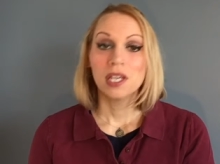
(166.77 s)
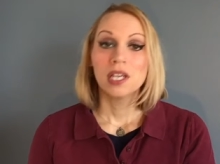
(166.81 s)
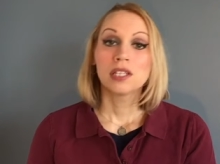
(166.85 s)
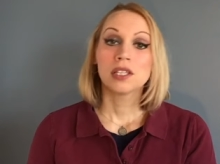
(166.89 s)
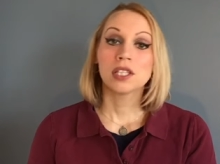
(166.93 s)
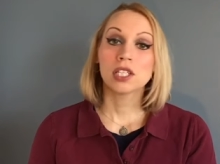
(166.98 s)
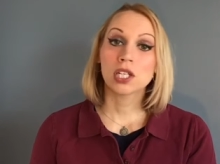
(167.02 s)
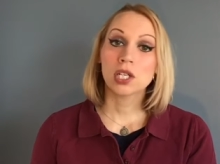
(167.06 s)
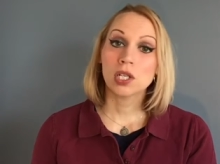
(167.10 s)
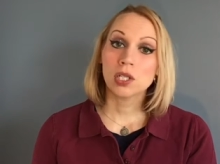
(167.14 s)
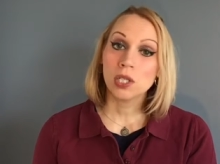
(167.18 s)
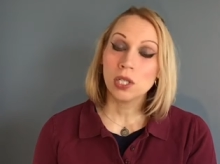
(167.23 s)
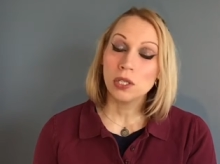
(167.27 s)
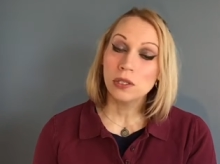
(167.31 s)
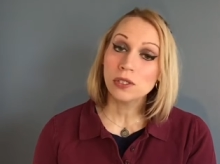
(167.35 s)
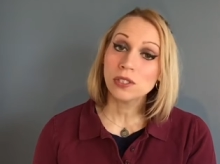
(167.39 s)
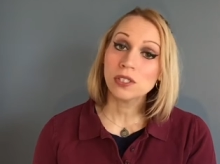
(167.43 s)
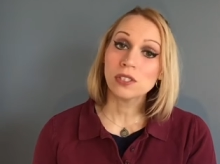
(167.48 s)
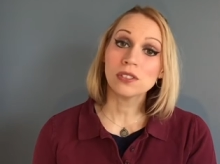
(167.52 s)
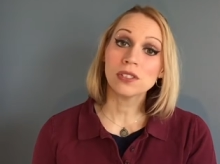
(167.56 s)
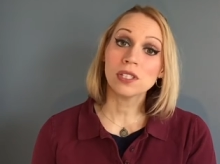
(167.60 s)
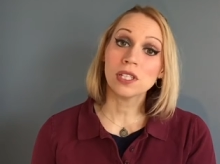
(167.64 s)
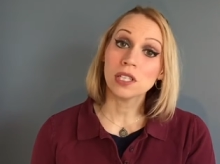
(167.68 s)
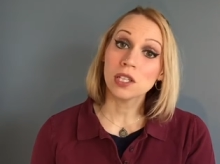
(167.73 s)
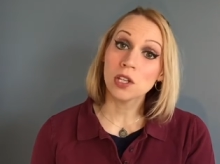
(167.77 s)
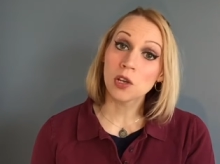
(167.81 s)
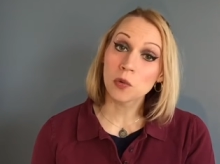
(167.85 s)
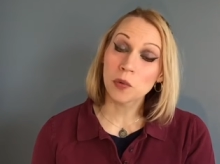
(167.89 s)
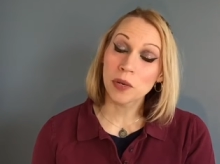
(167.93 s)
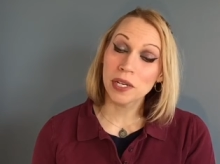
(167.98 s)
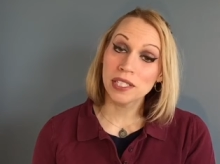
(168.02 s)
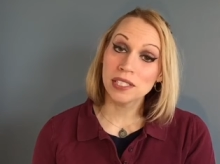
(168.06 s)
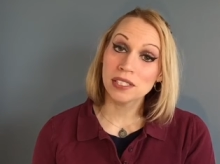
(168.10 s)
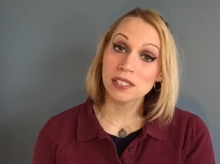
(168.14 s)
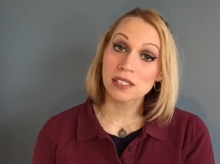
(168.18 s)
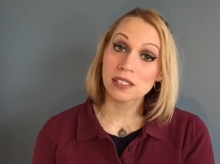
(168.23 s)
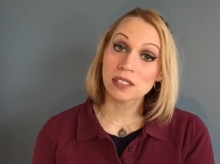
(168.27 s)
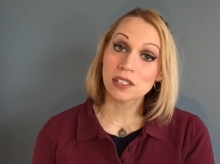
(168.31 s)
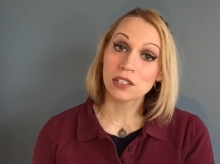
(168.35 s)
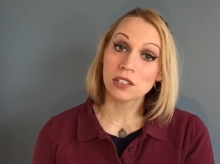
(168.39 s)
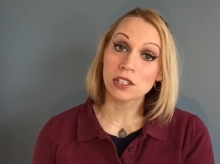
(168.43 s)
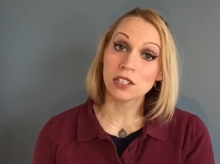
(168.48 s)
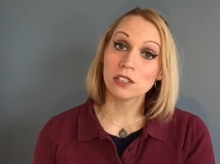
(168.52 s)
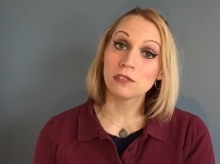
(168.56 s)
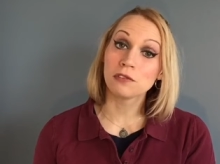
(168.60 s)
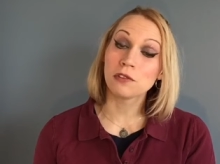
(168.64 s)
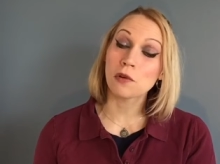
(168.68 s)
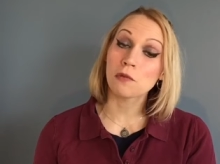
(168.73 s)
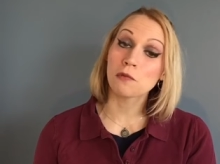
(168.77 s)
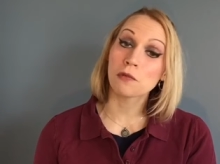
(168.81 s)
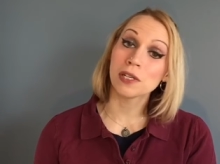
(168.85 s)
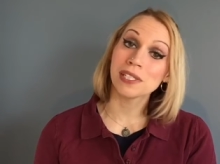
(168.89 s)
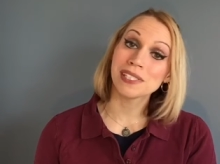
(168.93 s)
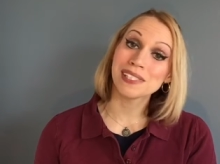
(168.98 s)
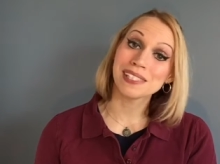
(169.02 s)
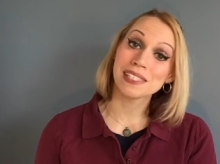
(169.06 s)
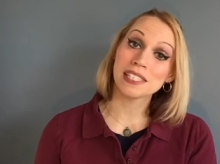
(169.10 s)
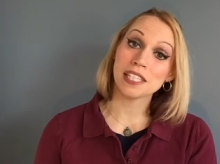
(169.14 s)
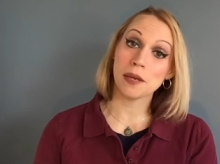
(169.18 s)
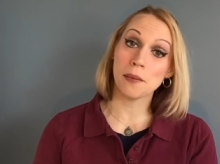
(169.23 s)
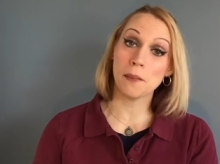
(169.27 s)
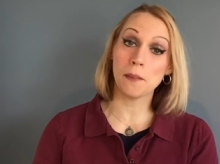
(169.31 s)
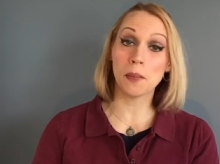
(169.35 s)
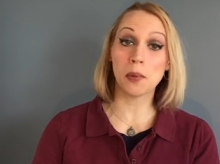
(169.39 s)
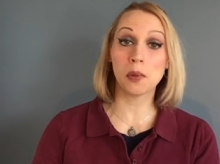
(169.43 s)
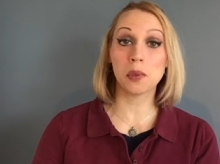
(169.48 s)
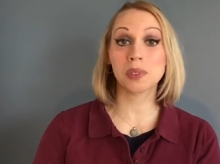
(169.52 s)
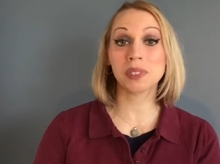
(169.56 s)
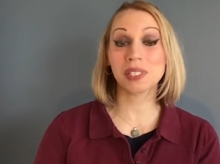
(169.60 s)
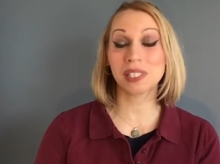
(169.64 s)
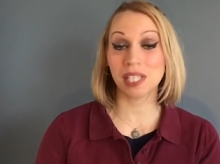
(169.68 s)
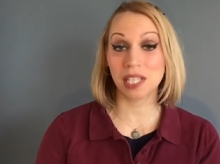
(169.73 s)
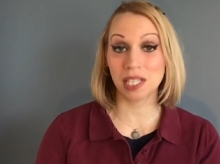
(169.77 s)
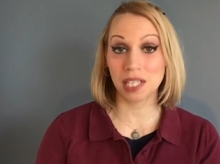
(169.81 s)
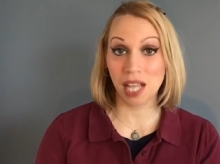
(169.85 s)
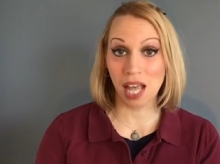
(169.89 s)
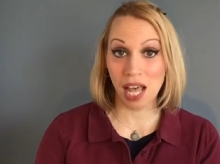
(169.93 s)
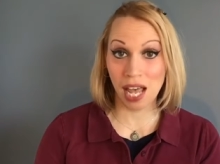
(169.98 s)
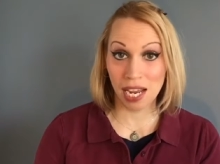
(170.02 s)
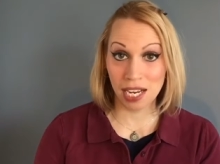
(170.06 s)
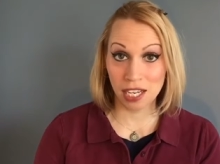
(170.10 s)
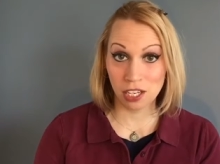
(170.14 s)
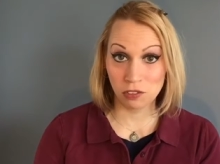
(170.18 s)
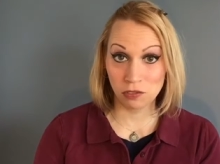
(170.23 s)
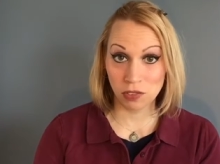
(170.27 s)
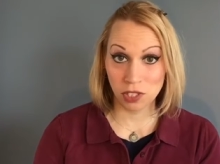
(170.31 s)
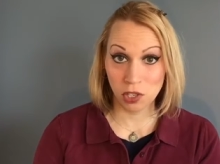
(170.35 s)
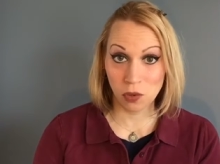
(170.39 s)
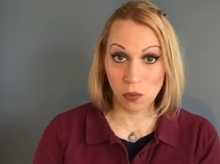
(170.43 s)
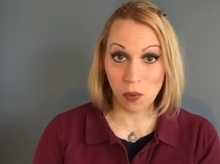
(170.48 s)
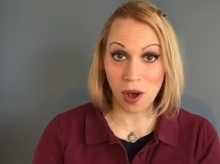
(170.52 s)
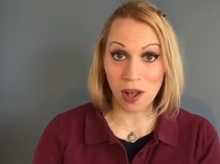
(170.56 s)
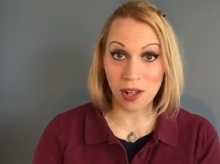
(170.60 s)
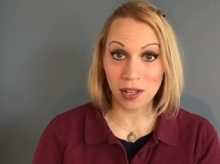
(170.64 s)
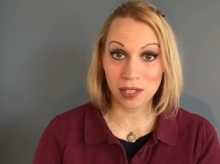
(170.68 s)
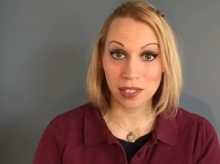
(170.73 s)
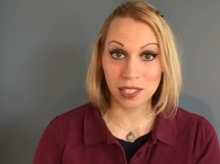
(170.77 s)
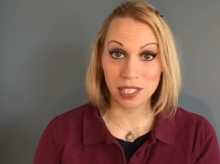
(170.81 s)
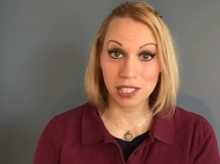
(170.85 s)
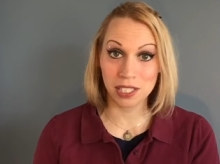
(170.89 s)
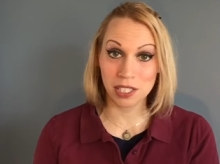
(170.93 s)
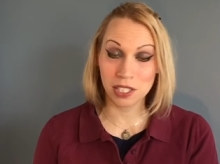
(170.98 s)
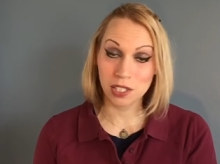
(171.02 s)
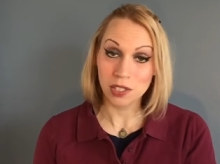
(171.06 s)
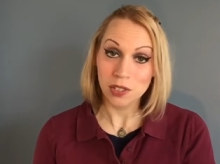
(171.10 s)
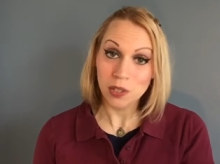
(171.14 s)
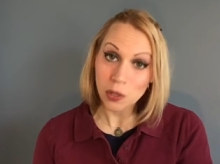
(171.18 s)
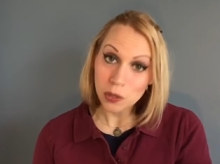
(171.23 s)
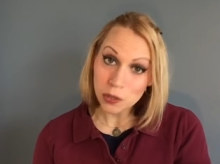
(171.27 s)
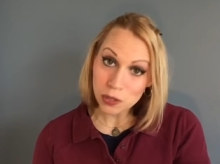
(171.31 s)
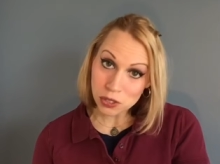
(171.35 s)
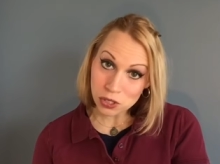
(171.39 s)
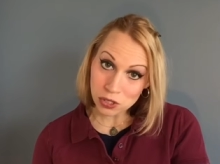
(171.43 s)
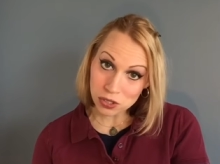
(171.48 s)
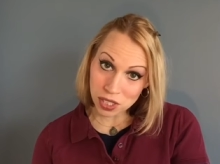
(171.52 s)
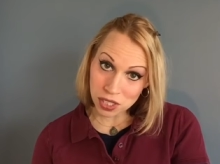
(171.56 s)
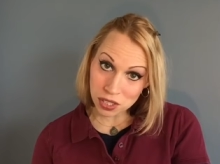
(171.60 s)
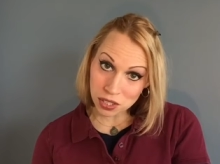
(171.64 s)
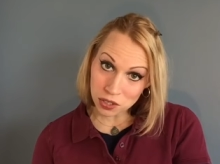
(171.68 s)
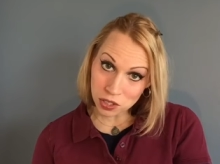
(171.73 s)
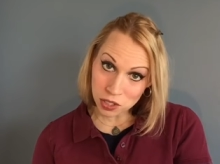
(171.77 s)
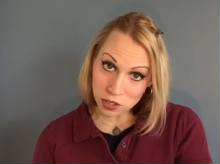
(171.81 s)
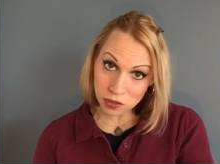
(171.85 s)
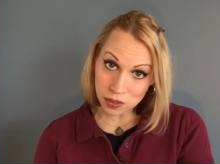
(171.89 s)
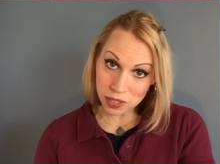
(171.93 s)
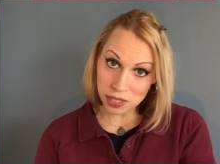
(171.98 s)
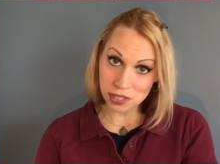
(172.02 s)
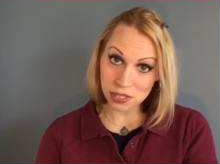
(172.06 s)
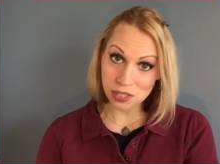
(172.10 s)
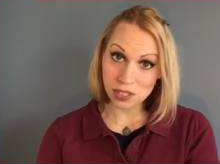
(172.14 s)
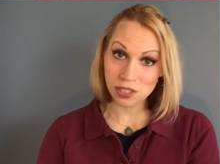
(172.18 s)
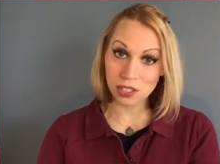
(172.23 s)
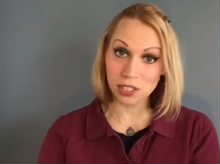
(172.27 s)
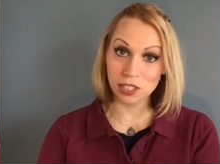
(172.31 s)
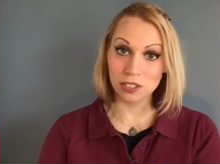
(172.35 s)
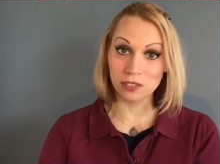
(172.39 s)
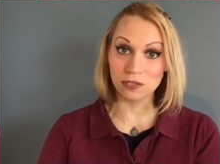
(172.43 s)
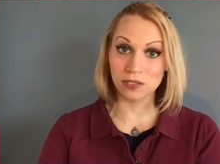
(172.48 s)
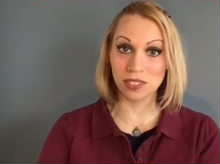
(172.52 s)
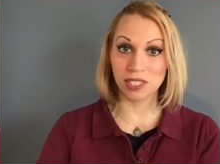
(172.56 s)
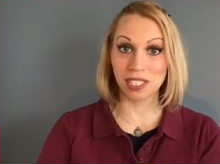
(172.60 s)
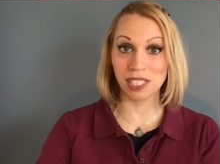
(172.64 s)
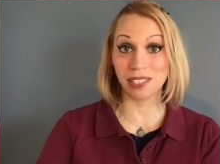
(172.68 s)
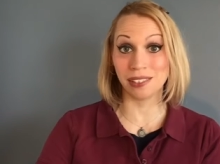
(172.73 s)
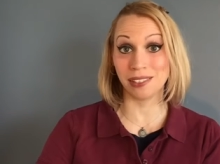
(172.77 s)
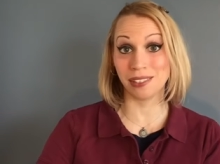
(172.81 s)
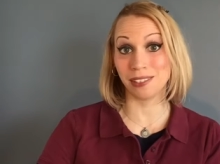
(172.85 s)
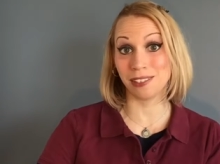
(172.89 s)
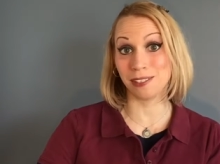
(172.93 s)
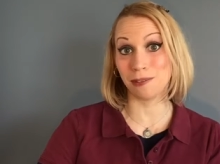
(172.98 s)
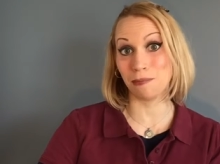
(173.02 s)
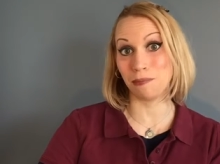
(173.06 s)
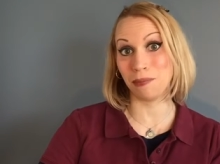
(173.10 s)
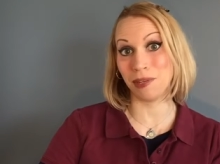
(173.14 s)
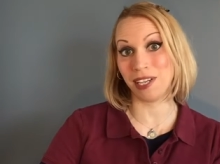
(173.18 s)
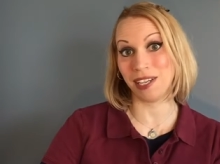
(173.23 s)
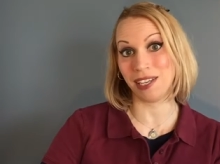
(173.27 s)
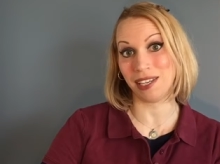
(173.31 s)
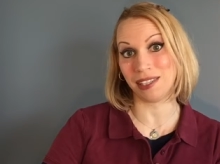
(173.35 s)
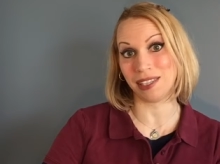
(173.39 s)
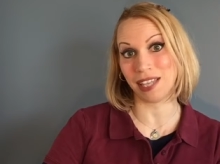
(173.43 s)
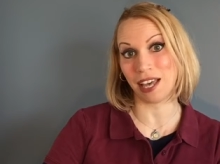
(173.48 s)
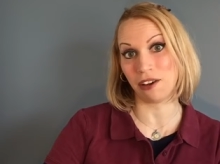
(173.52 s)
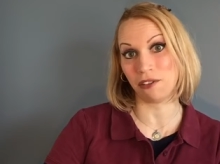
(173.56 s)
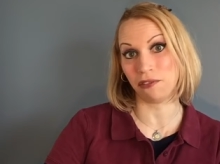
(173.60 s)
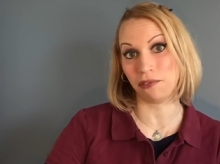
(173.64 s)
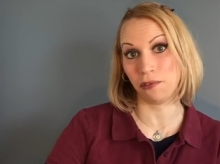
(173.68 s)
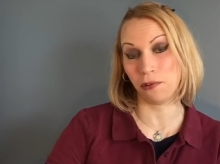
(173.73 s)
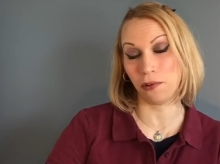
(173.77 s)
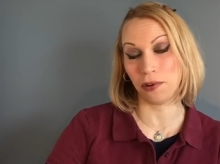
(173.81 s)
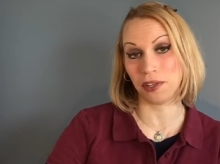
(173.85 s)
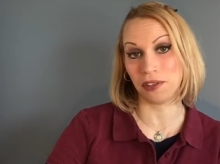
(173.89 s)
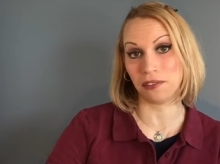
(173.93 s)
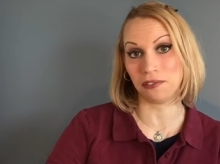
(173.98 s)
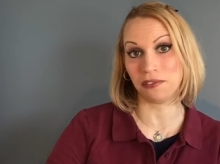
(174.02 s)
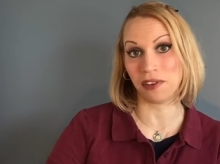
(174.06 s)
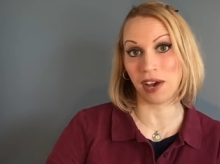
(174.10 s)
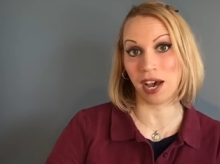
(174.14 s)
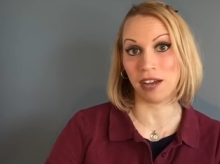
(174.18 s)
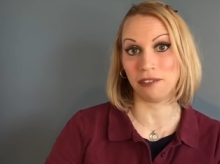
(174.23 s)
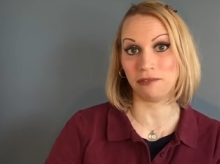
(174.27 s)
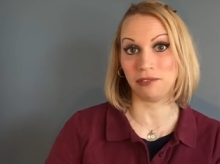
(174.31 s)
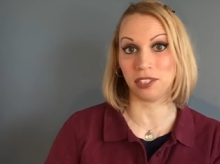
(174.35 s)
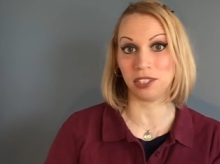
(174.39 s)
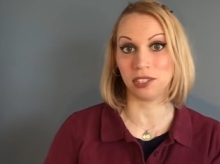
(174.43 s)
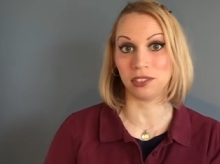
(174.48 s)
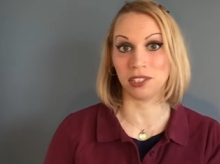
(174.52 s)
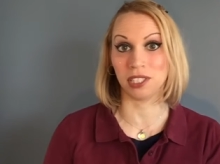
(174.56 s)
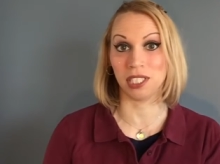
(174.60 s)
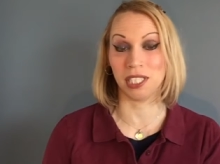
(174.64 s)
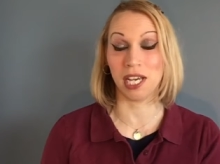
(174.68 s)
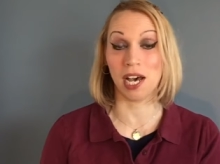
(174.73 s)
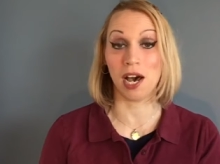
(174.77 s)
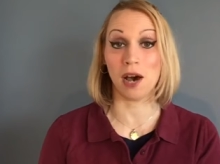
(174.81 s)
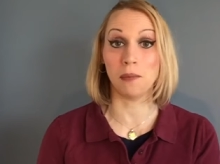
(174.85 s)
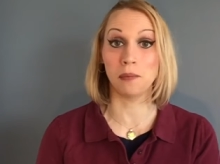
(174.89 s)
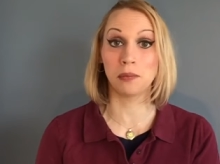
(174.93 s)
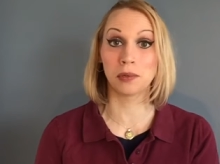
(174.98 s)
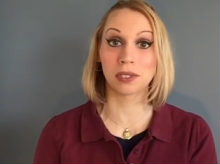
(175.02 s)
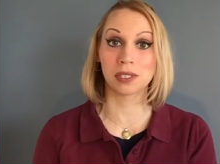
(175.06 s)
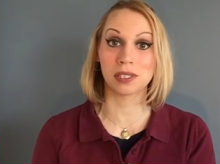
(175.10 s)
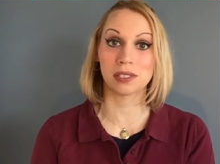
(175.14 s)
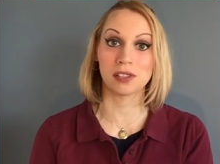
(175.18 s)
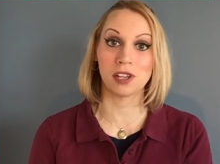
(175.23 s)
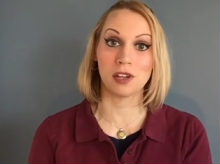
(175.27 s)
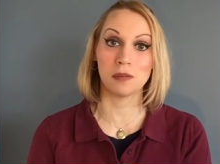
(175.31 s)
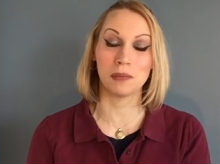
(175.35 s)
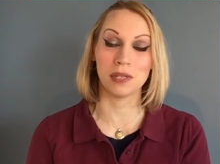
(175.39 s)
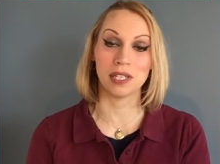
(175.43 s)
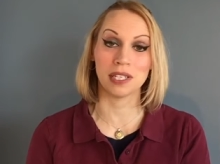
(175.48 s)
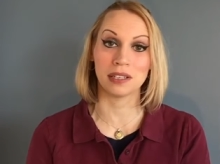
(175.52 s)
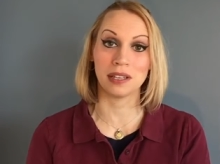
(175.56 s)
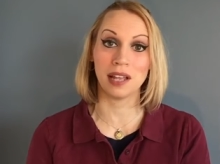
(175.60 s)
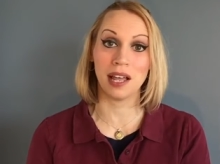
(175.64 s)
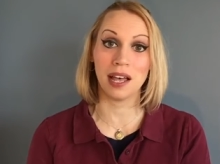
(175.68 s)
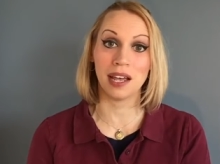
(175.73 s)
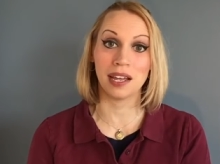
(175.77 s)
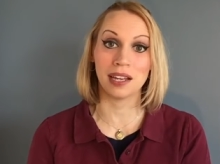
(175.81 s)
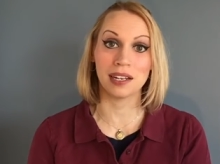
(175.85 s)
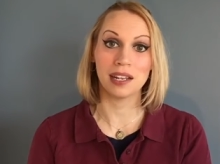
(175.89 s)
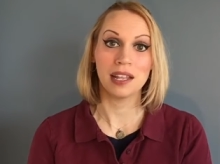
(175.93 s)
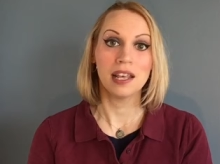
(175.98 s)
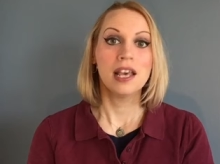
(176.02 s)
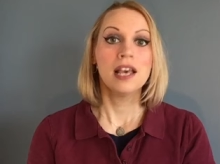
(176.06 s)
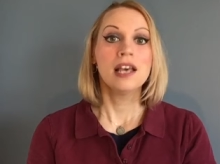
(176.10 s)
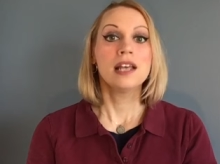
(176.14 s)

The closer the Lorenz curve resembles the line of equality, the closer that the Lorenz curve gets to being that 45-degree upward sloping line,